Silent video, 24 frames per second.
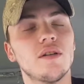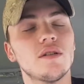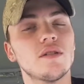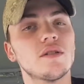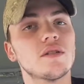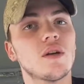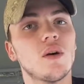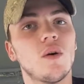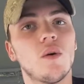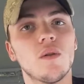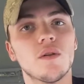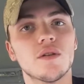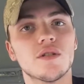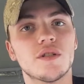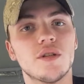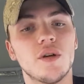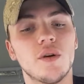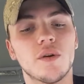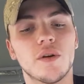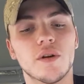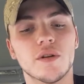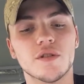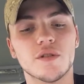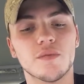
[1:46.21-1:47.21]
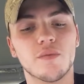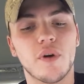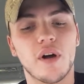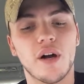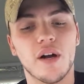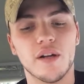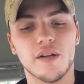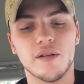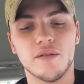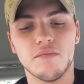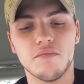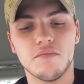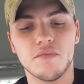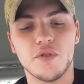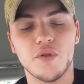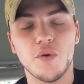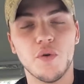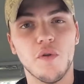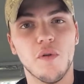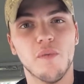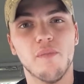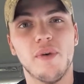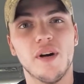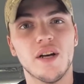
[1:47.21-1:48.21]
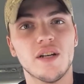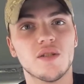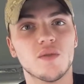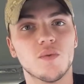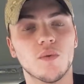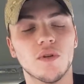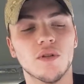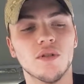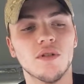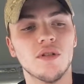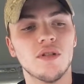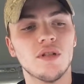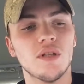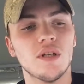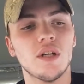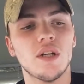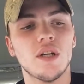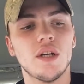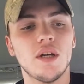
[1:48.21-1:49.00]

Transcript: Skoal or Stoker's are probably two of the best ones.